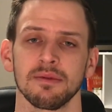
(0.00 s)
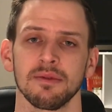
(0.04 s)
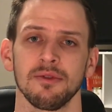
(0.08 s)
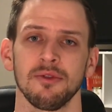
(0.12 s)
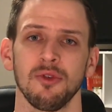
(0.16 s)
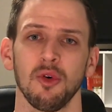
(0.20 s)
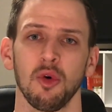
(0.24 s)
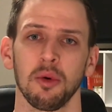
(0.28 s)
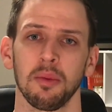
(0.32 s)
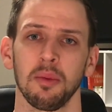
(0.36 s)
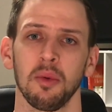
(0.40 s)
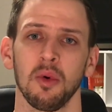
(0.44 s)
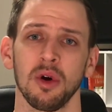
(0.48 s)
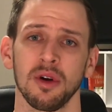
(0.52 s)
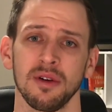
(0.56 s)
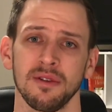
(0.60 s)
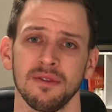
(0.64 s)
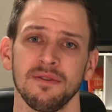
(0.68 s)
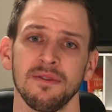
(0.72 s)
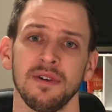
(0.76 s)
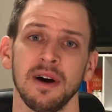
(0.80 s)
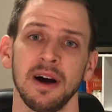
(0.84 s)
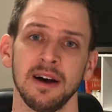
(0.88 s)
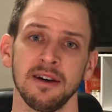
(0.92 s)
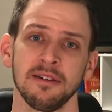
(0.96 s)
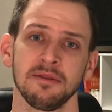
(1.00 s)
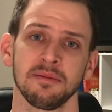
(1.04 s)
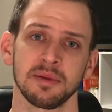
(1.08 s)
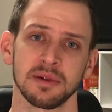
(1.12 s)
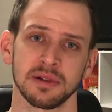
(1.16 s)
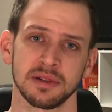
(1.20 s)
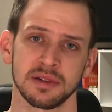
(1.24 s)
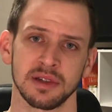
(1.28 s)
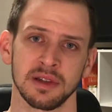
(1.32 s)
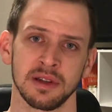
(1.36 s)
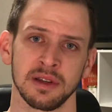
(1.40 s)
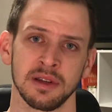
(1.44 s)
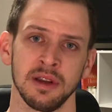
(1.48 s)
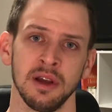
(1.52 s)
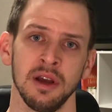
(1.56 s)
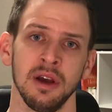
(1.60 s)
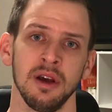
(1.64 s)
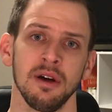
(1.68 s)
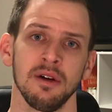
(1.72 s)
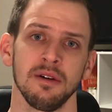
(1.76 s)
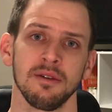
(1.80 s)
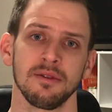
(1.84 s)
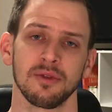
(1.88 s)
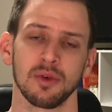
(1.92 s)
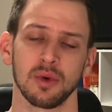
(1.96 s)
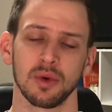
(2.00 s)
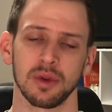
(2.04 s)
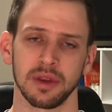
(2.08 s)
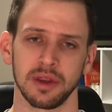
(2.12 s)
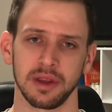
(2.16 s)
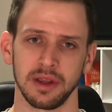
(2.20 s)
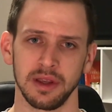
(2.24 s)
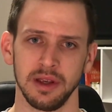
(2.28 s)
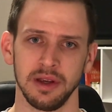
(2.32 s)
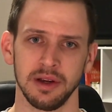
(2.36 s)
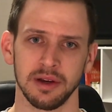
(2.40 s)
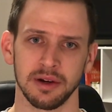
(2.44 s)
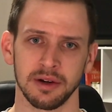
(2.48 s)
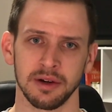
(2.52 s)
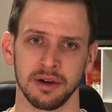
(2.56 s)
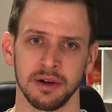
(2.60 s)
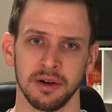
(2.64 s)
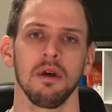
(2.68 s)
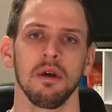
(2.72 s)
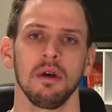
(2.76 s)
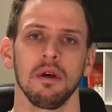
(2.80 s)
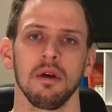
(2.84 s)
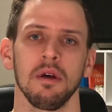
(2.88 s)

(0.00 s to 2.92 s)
4.5% for the year.